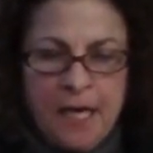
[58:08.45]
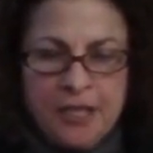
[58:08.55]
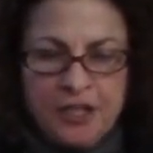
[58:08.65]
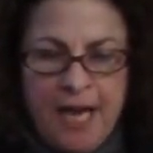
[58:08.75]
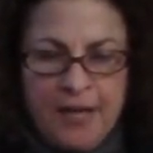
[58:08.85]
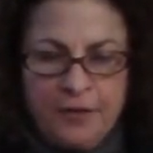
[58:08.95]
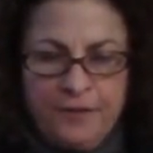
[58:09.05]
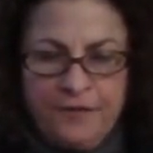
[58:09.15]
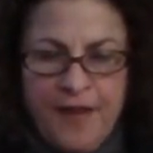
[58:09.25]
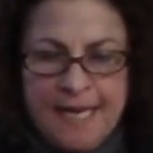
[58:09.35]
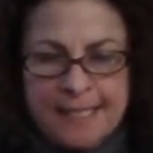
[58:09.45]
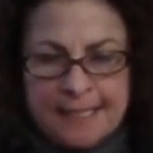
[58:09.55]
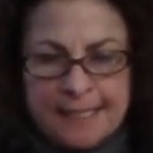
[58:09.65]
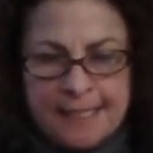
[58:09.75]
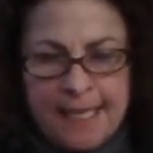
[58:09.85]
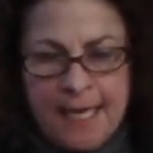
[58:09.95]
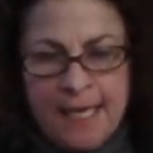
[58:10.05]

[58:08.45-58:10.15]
a shattered face,